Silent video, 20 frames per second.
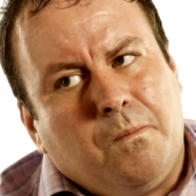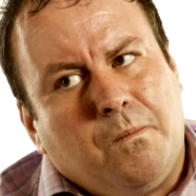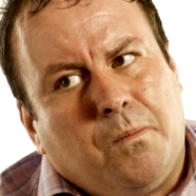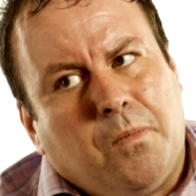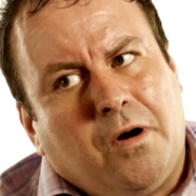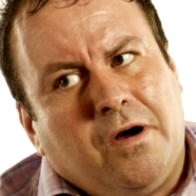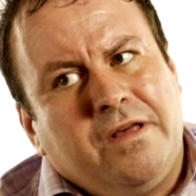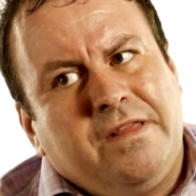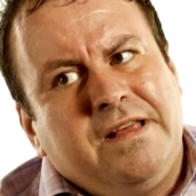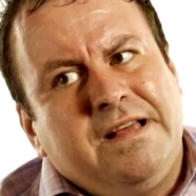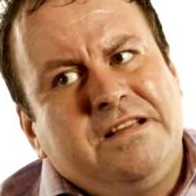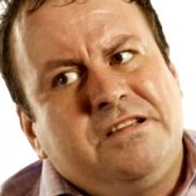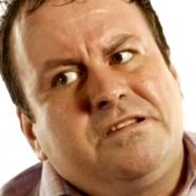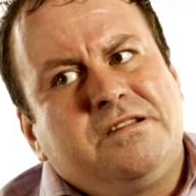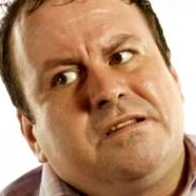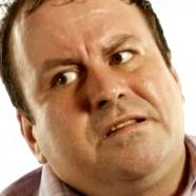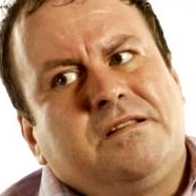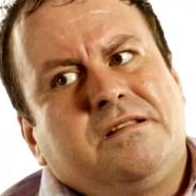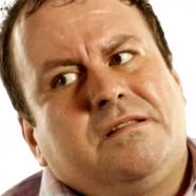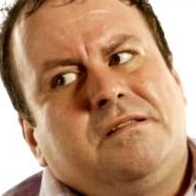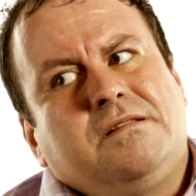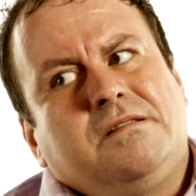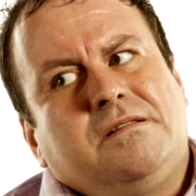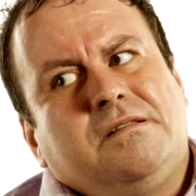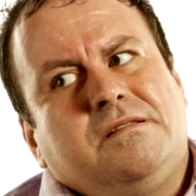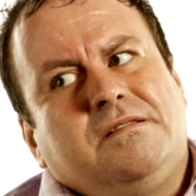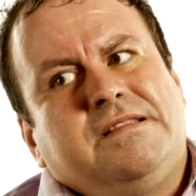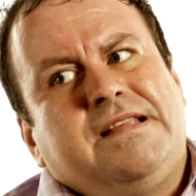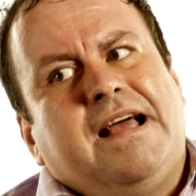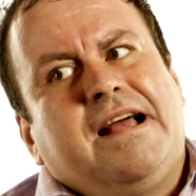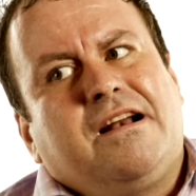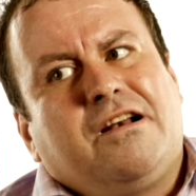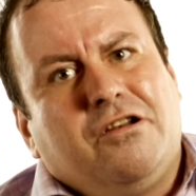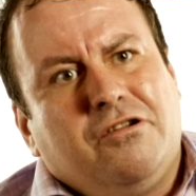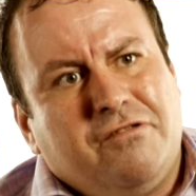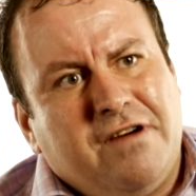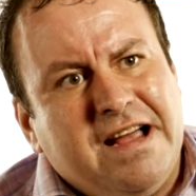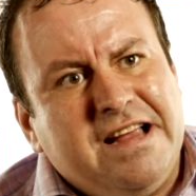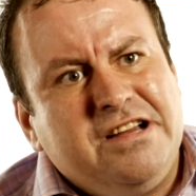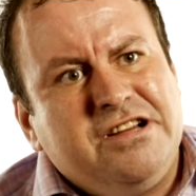by this
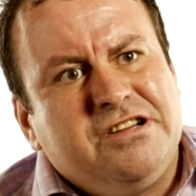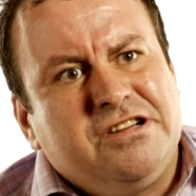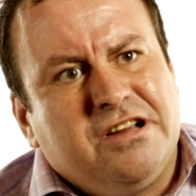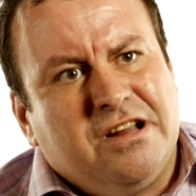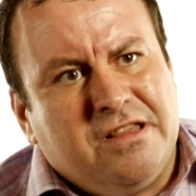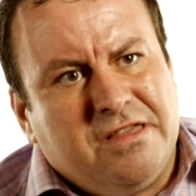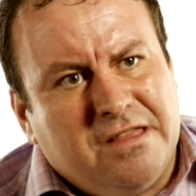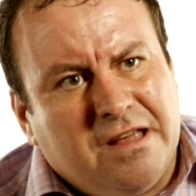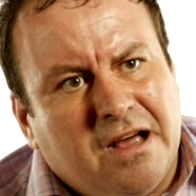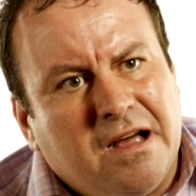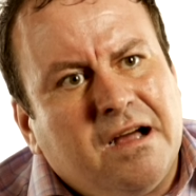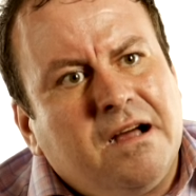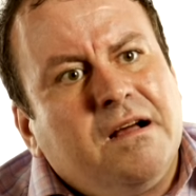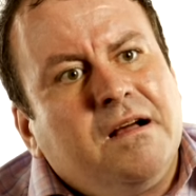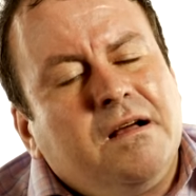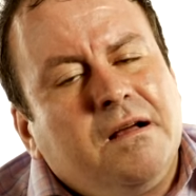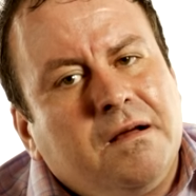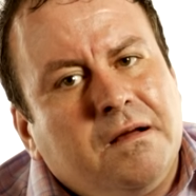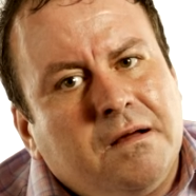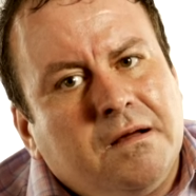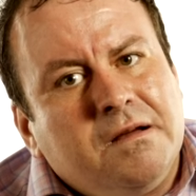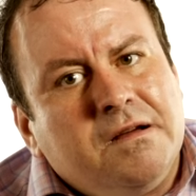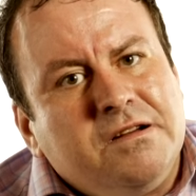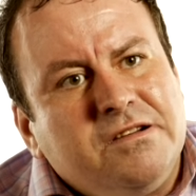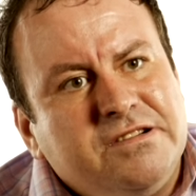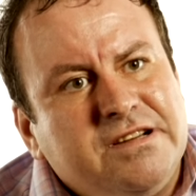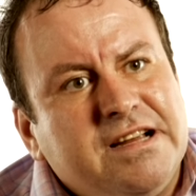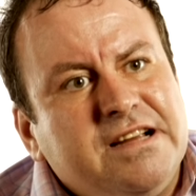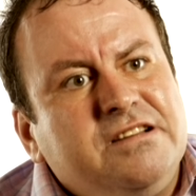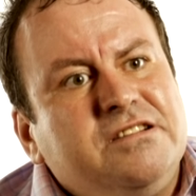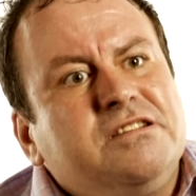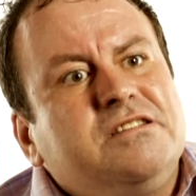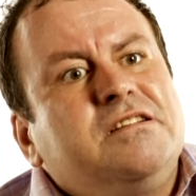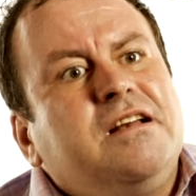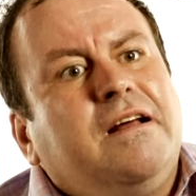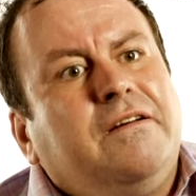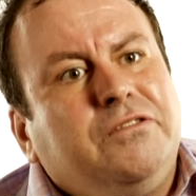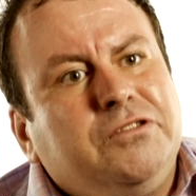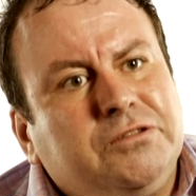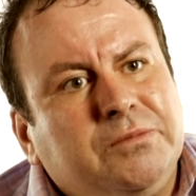declaration that Jesus
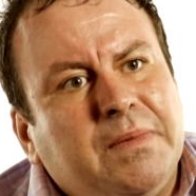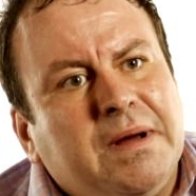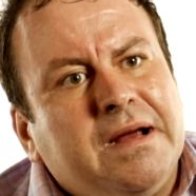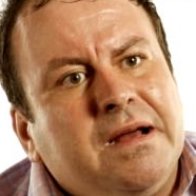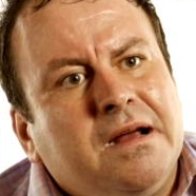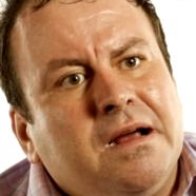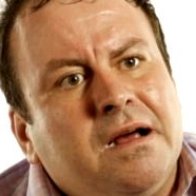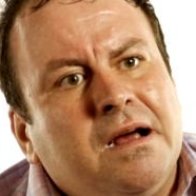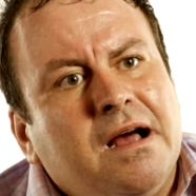loves me.